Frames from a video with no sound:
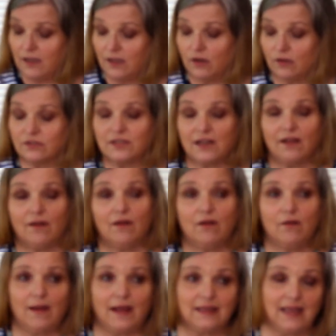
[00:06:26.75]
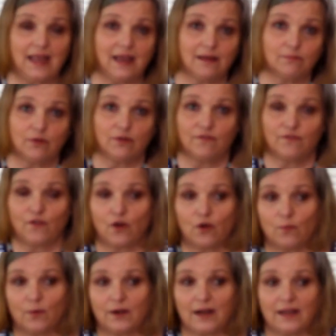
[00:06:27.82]
you know, say, oh, I can't move
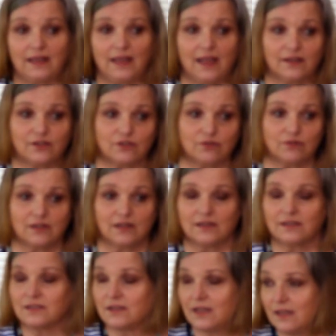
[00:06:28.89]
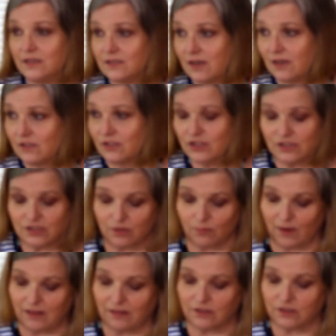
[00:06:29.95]
forward, I can't do this, things aren't just the
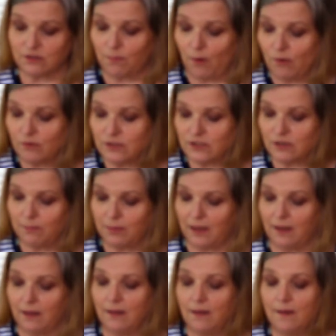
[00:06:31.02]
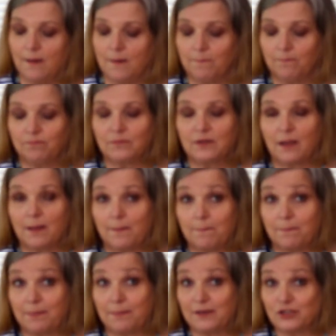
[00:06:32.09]
way they're supposed to be.
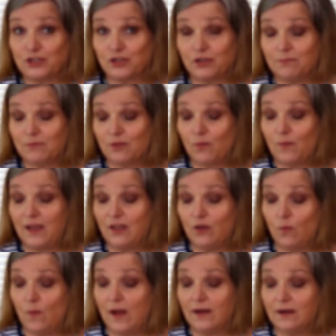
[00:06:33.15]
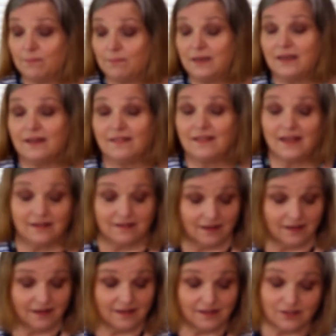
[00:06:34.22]
Picture them the way you want to be and then
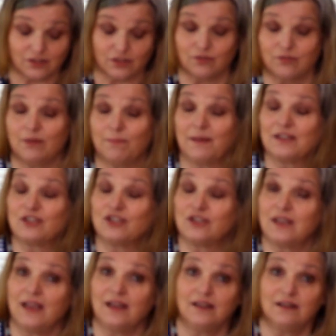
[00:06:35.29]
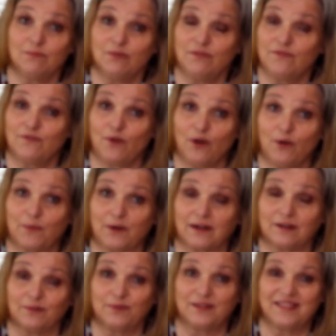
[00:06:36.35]
do the best you can to move
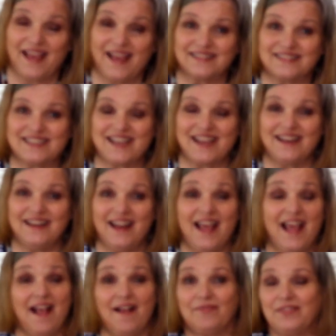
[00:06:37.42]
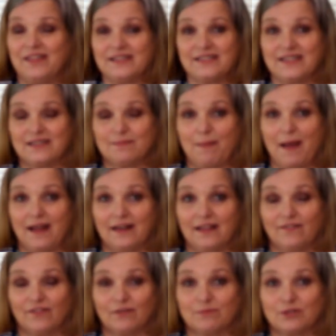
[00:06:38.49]
forward. And with that said, this is
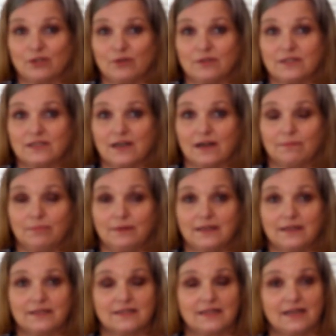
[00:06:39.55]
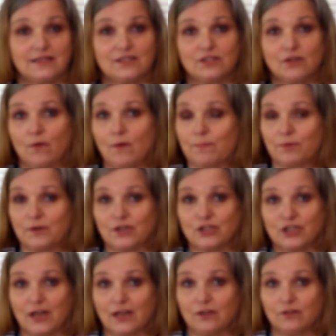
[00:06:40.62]
Bonnie from Soulstar Bliss. I so
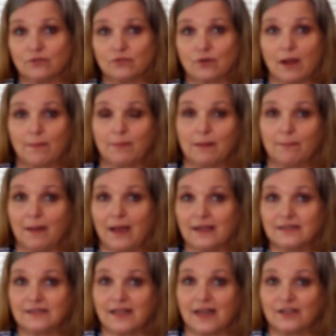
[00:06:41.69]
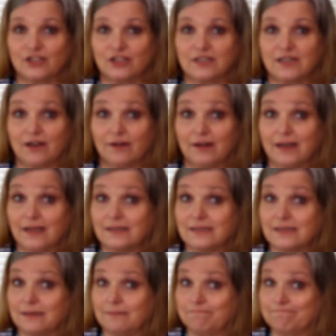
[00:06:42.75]
appreciate you dropping by,
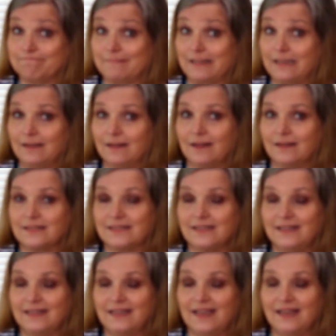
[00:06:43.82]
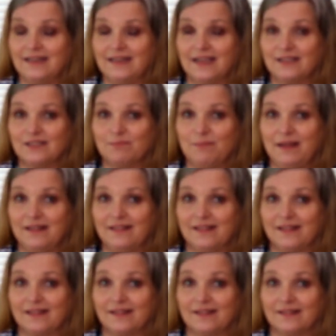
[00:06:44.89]
Sagittarius, and see you again next
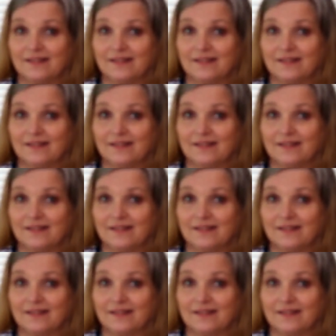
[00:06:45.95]
month.